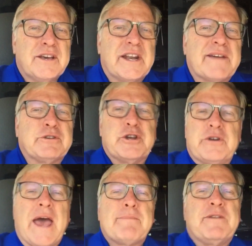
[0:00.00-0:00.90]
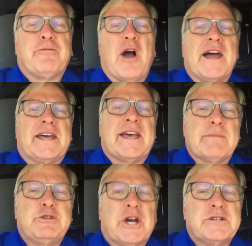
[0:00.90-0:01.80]
Good afternoon, happy Friday.
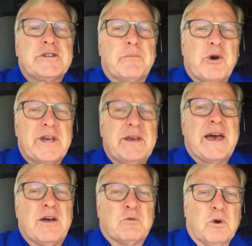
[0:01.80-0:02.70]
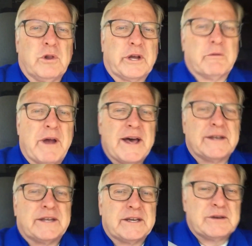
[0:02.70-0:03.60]
I'm John Shumway out rolling
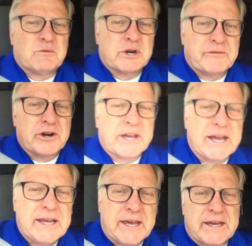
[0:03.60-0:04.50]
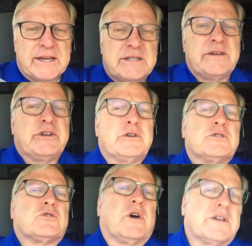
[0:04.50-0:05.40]
around in one of our KDKA TV
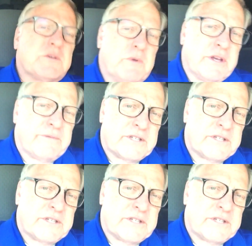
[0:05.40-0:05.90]
news trucks with